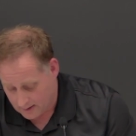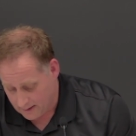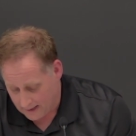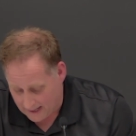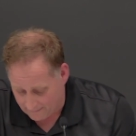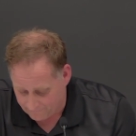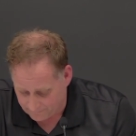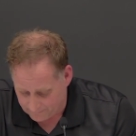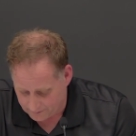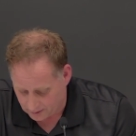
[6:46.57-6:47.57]
F,
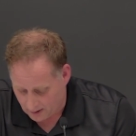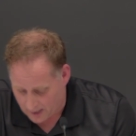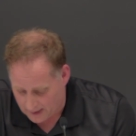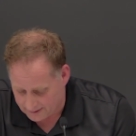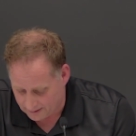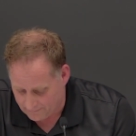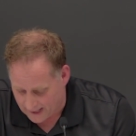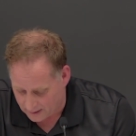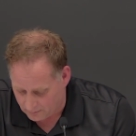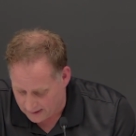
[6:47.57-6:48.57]
to cause the
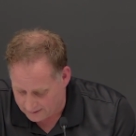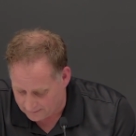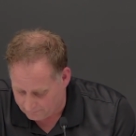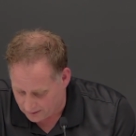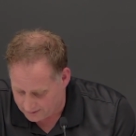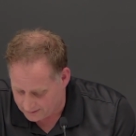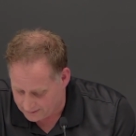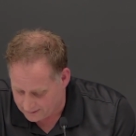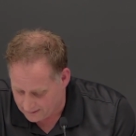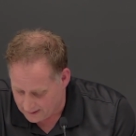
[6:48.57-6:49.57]
evacuation of persons
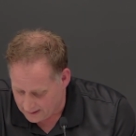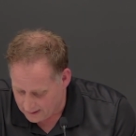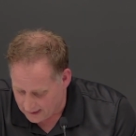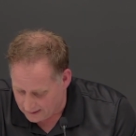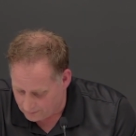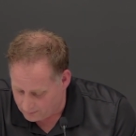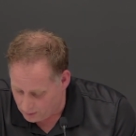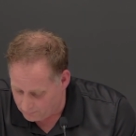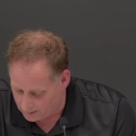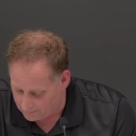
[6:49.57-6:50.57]
and the
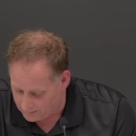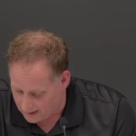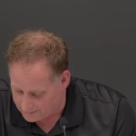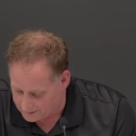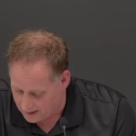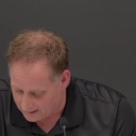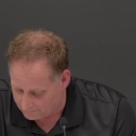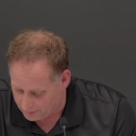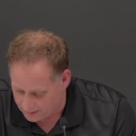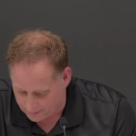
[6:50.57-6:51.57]
removal of livestock and
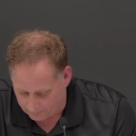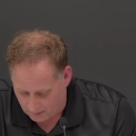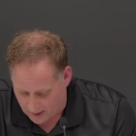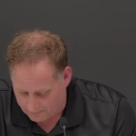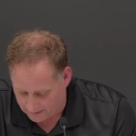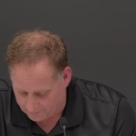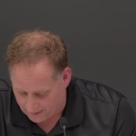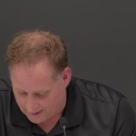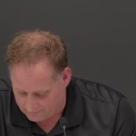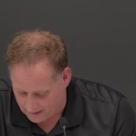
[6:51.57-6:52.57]
personal property
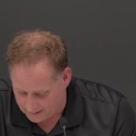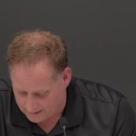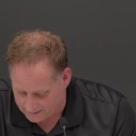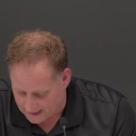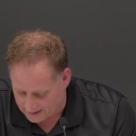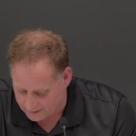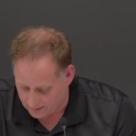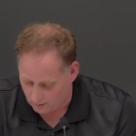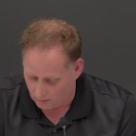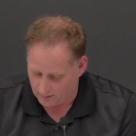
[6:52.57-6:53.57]
threatened by the disaster
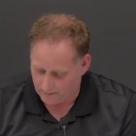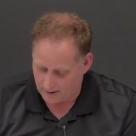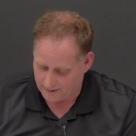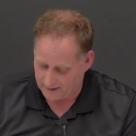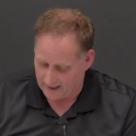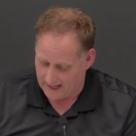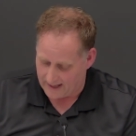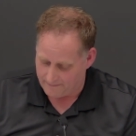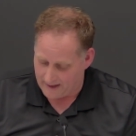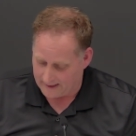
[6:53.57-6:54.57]
or emergency
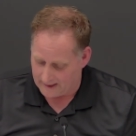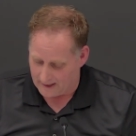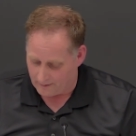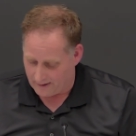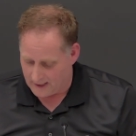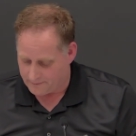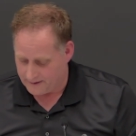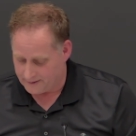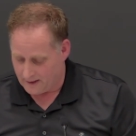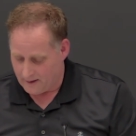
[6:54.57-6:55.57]
and make
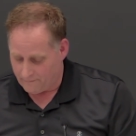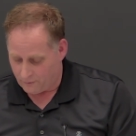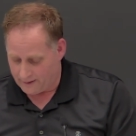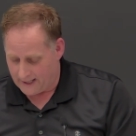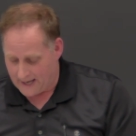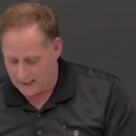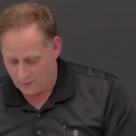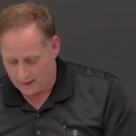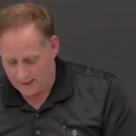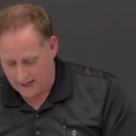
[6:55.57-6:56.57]
arrangements for the
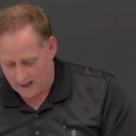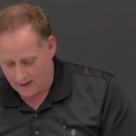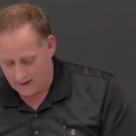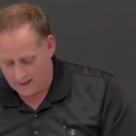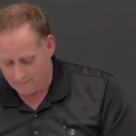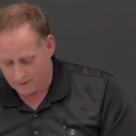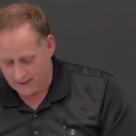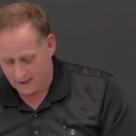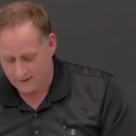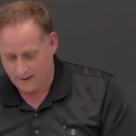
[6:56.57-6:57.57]
adequate care and
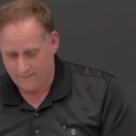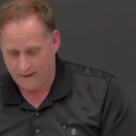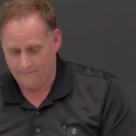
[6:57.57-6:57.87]
protection of them.